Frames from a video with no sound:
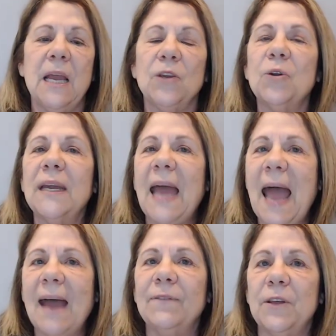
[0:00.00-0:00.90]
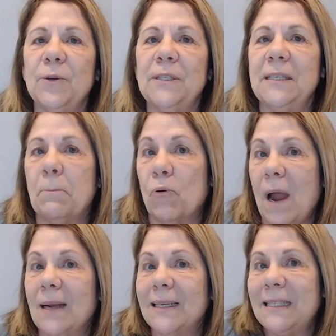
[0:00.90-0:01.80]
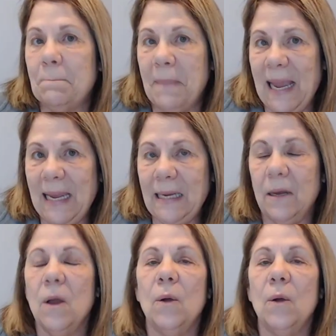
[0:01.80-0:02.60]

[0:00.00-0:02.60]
you can have those products made